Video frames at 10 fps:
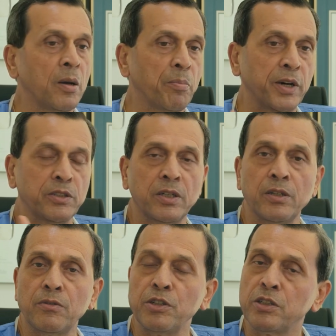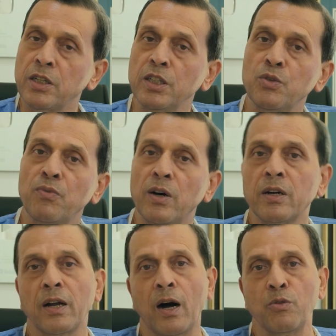present research
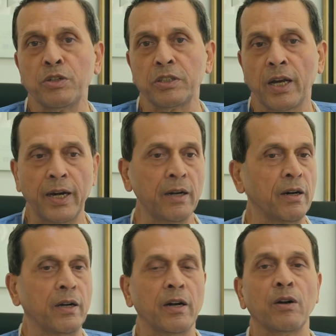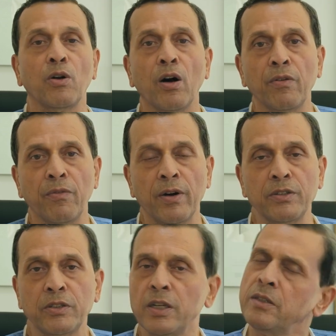work outside, attend
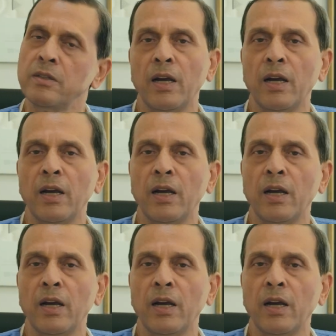conferences,